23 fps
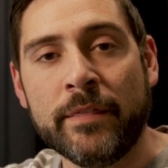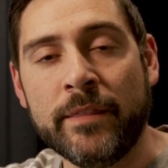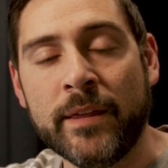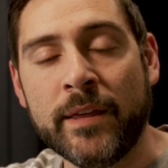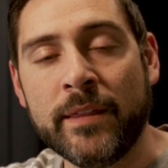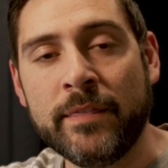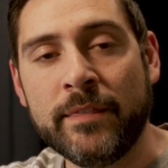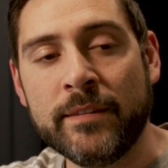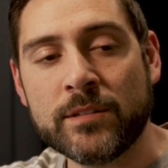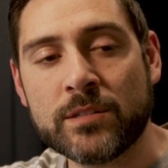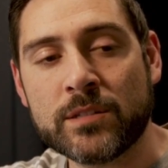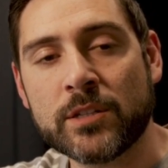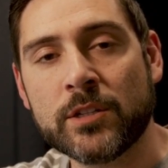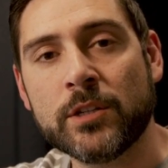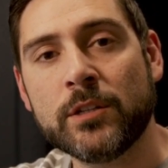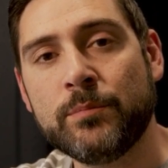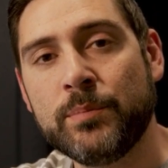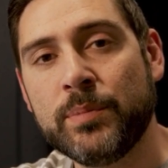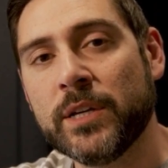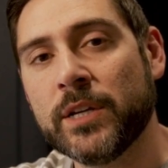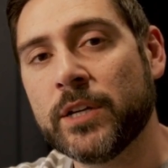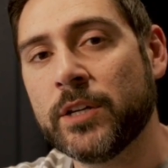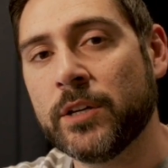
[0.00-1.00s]
then this
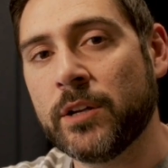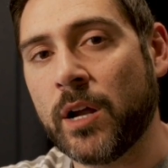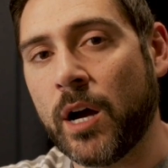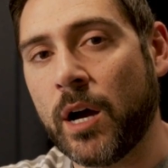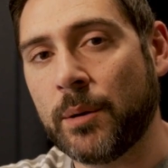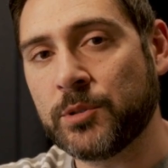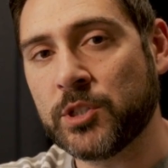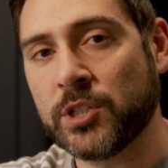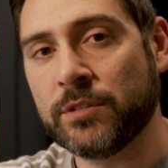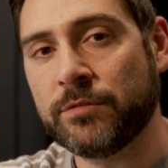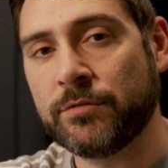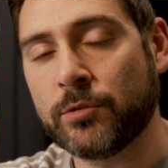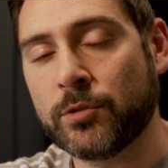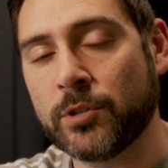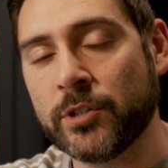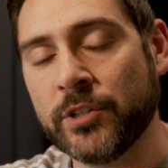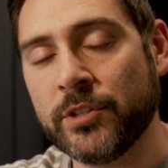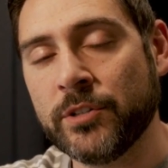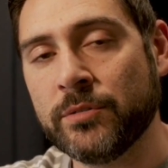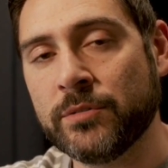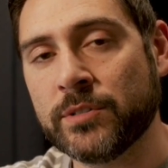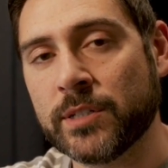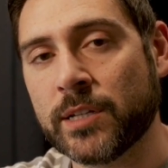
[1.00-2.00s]
could be a good option for
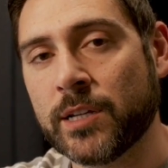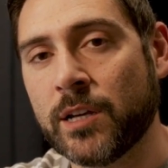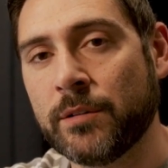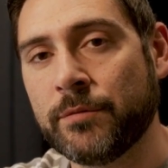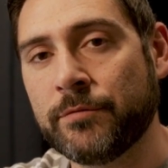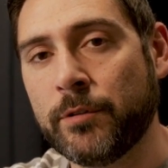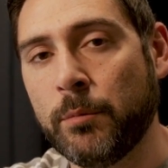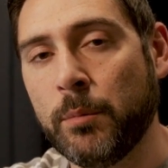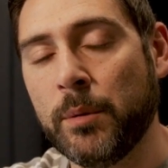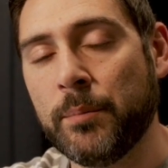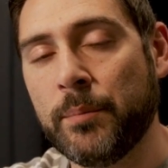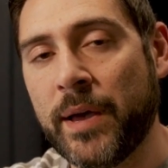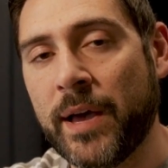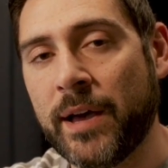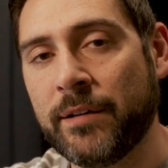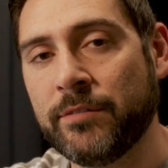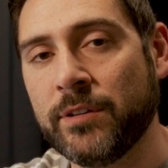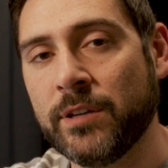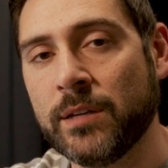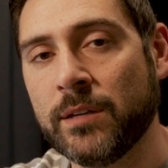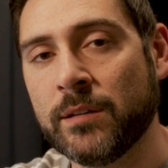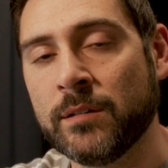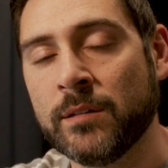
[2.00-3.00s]
you to come from a
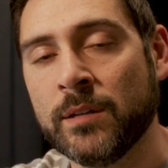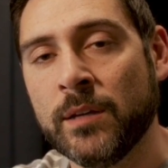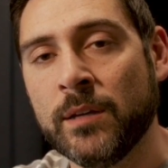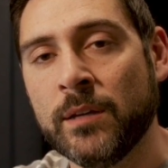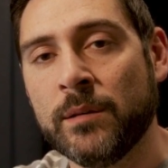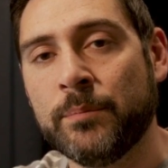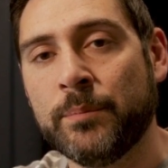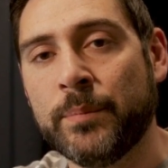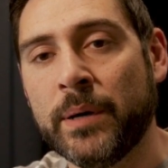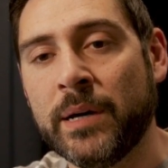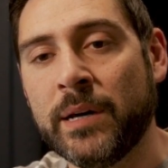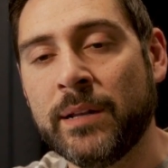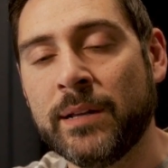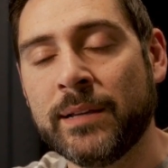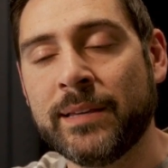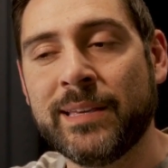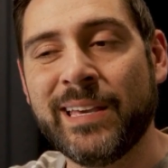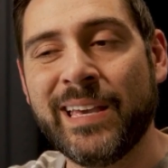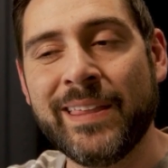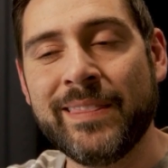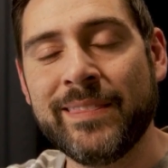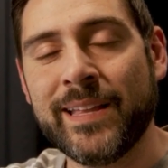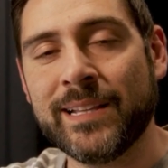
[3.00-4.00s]
Mavic. But
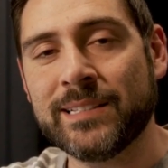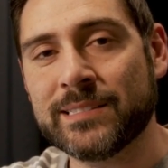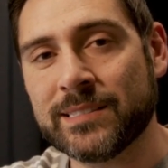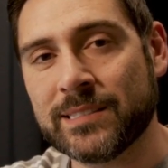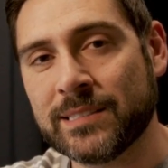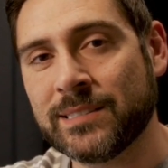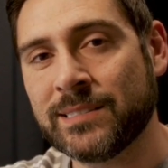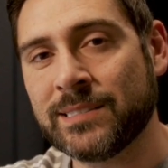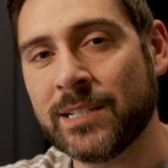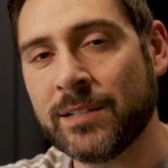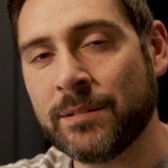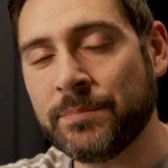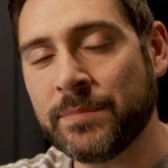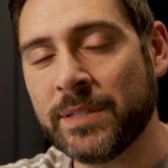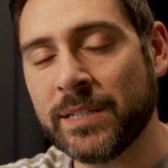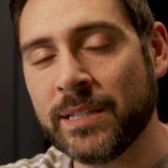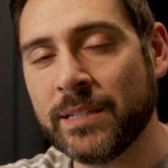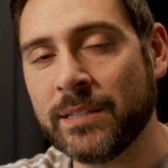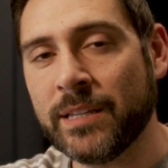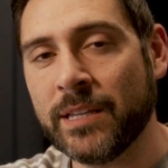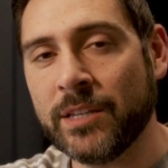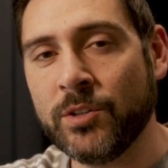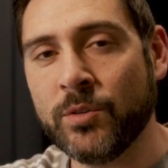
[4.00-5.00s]
again, that's
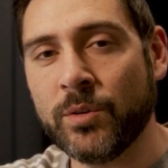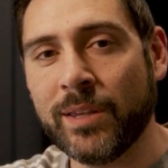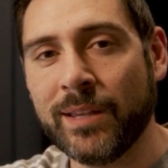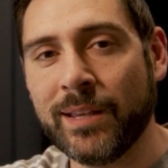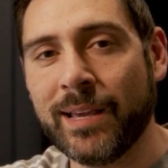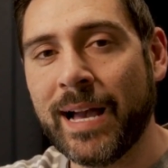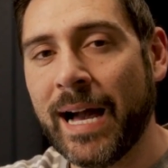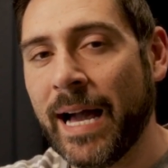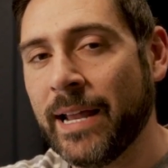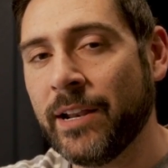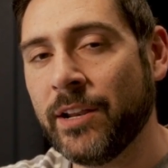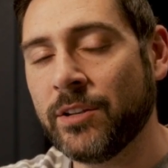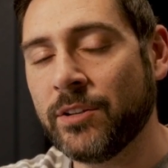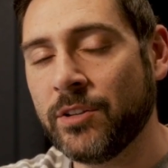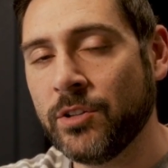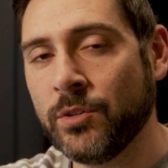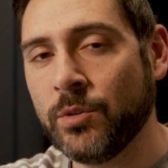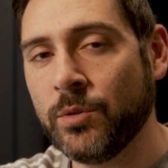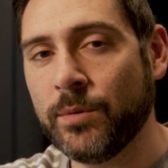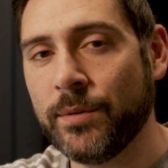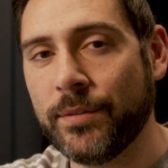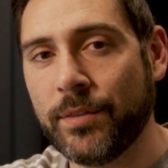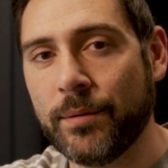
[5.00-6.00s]
something that you can kind of
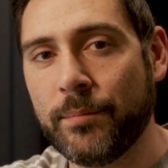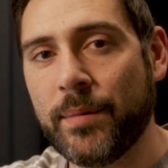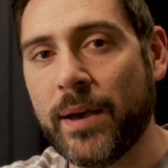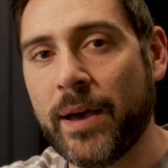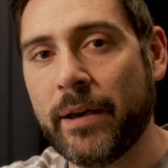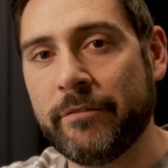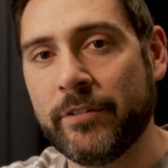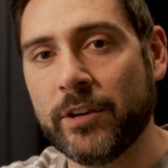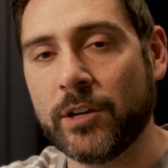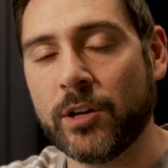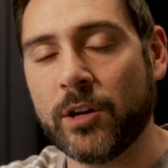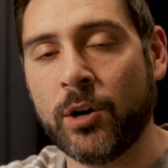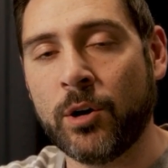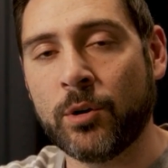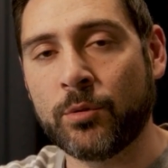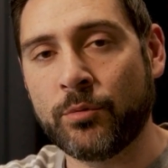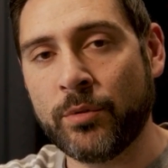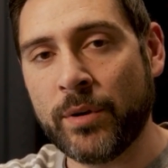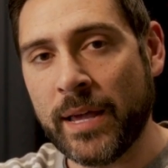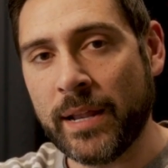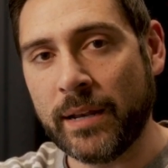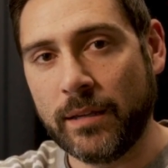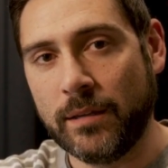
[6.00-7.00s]
do with a Mavic
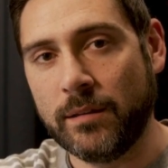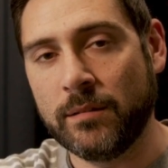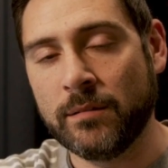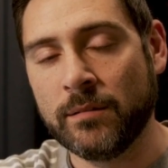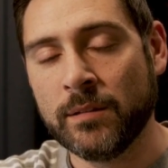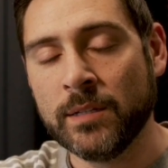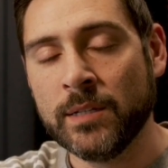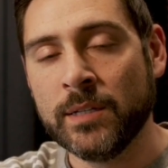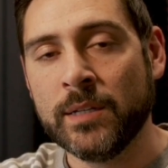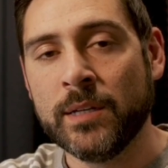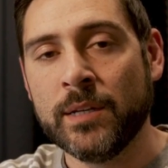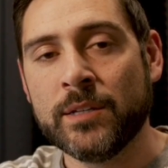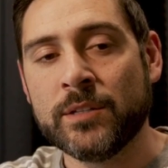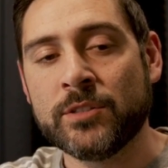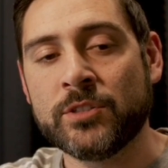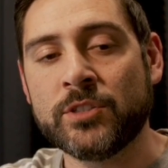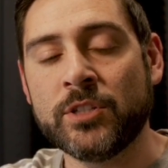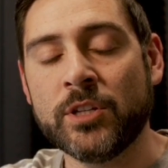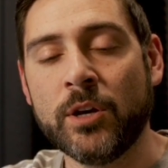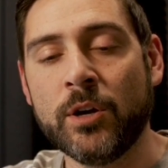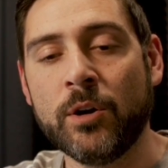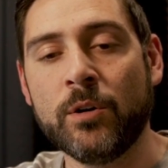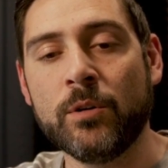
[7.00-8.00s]
already.
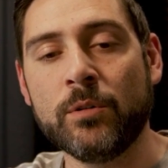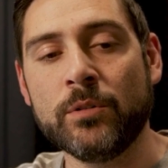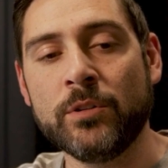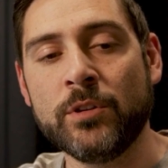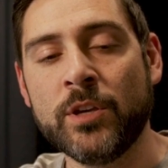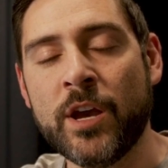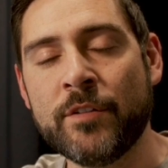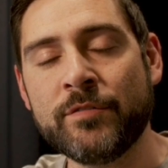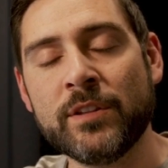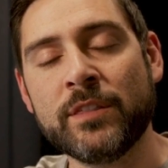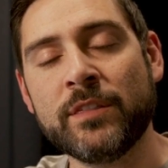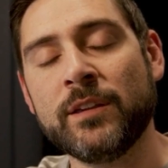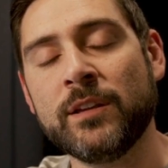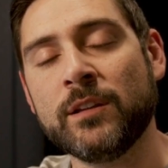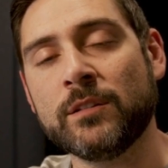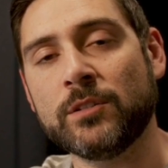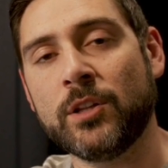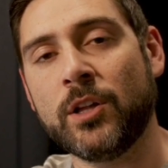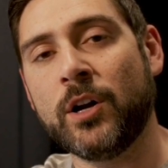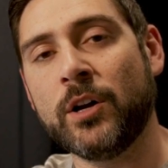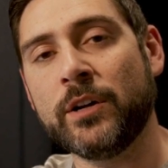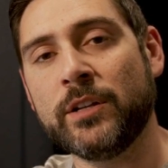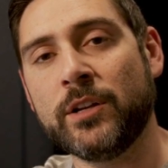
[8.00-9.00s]
So you have to think
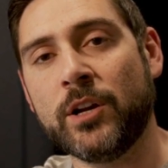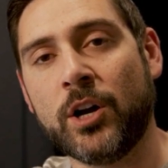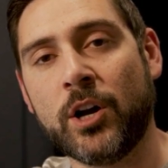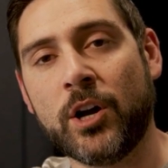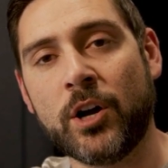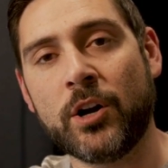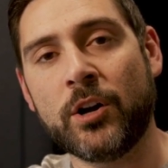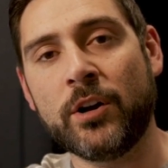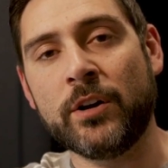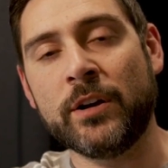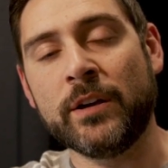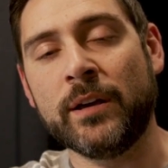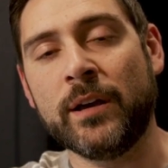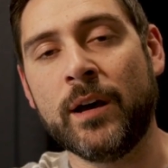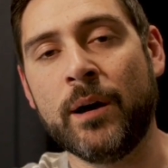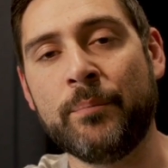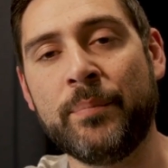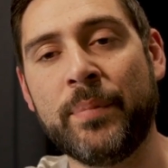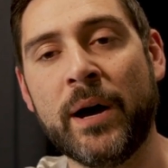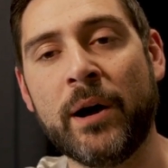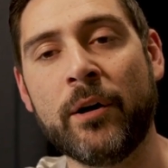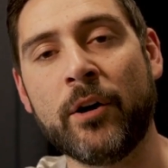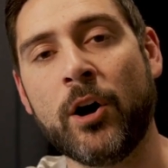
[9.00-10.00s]
long and hard
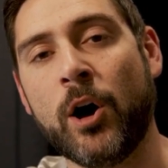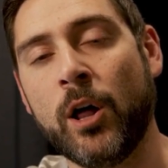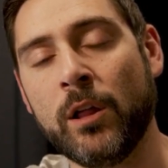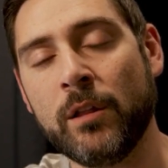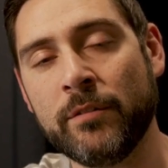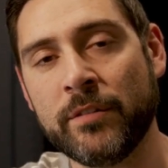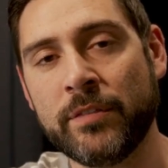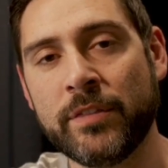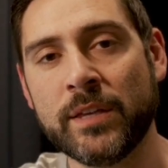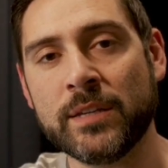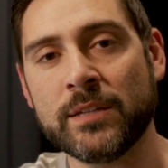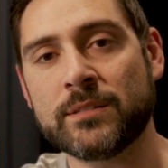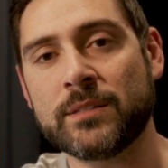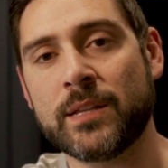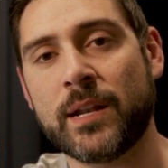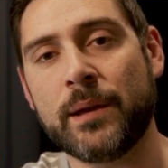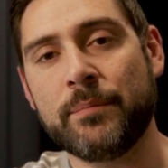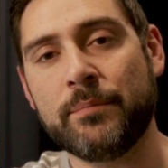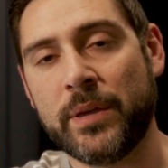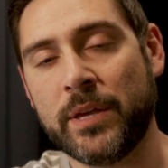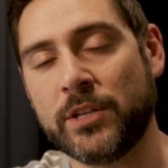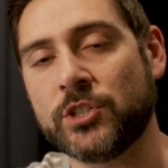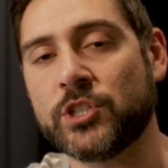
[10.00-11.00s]
about all the things that
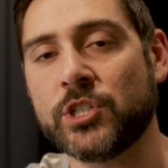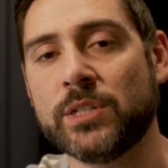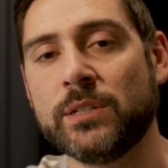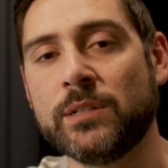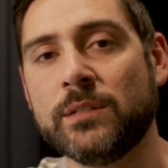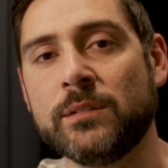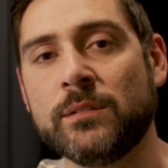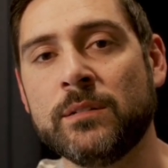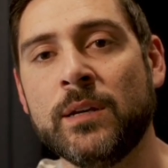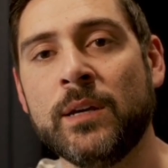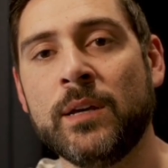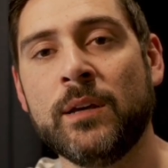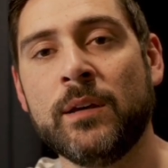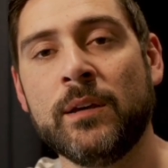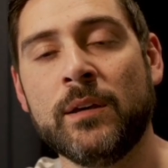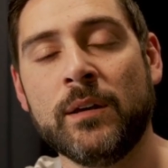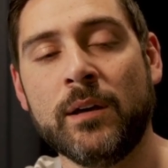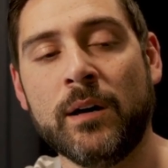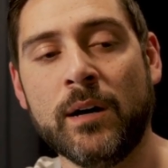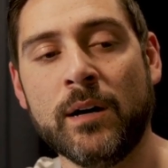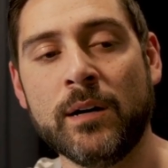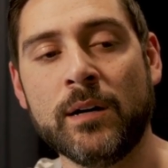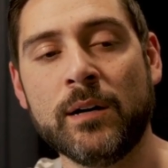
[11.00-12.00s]
I mentioned.
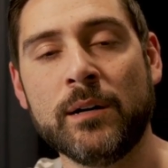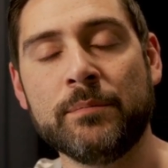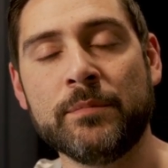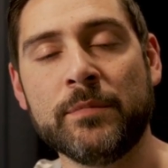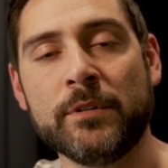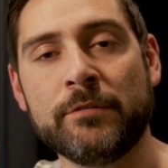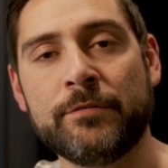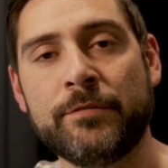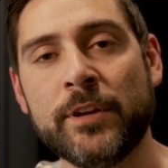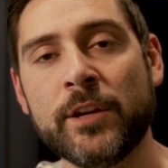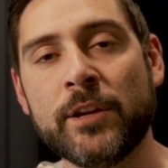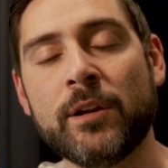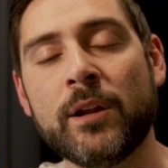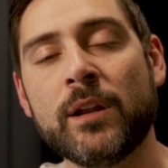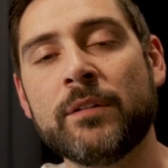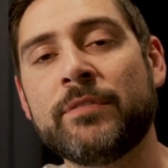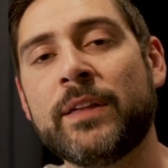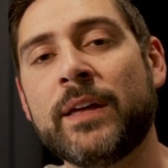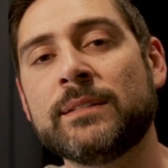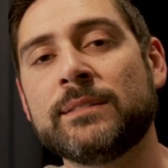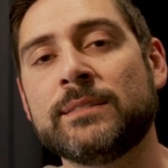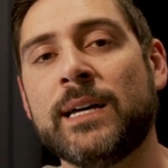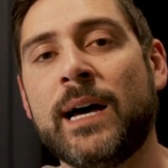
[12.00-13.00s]
Figure out
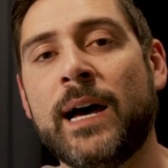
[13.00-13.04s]
if that